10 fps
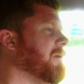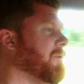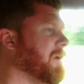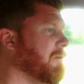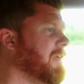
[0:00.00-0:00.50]

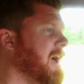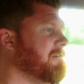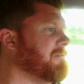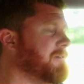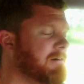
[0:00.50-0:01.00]
and we only
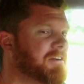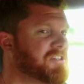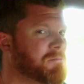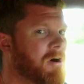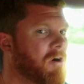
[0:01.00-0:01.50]
have a very
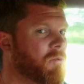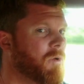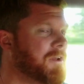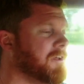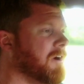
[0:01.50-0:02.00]
small
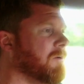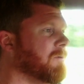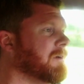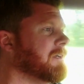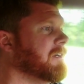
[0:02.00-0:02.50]

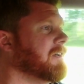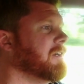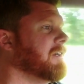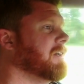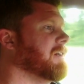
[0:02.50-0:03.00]
window
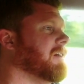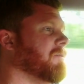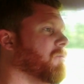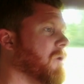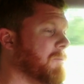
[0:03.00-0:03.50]

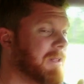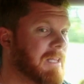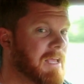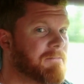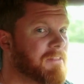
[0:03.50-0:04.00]
when we
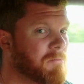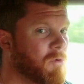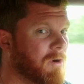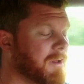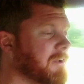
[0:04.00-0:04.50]
leave in the
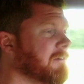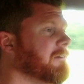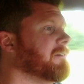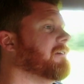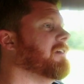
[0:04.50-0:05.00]
morning
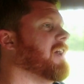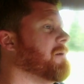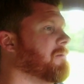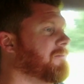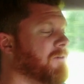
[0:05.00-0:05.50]

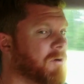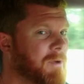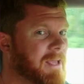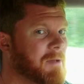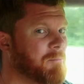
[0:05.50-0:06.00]
and before
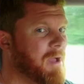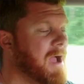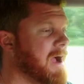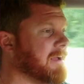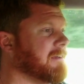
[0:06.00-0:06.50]
we get
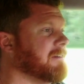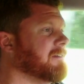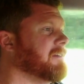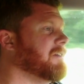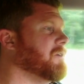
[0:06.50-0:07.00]
back,
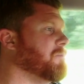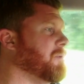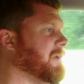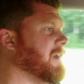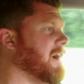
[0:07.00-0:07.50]

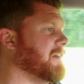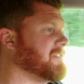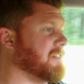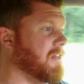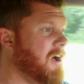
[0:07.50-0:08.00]

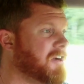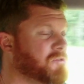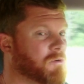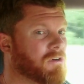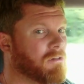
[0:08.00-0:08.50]
because the
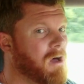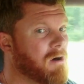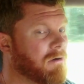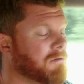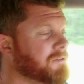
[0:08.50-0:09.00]
locks will
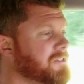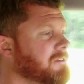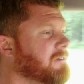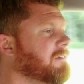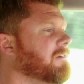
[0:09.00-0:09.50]
close
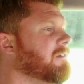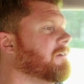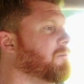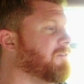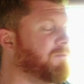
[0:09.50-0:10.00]

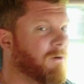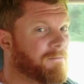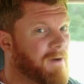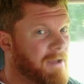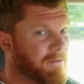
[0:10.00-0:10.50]

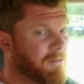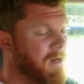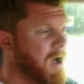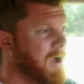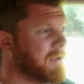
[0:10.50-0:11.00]
before 5
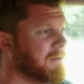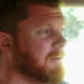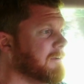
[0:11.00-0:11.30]
o'clock,